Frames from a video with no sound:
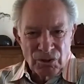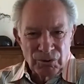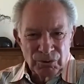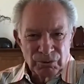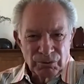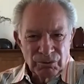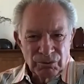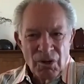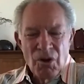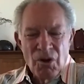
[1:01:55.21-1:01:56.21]
When you
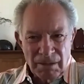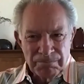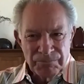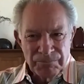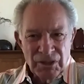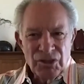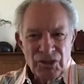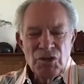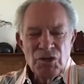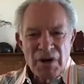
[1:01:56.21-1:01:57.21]
tell them
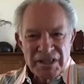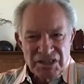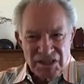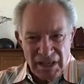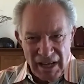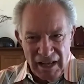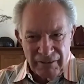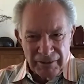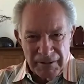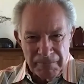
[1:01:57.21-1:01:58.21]
something, you are telling.
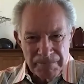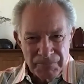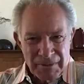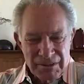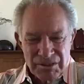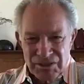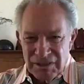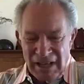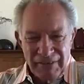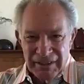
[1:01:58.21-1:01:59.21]
Selling is
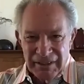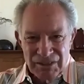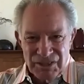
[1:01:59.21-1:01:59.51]
not telling.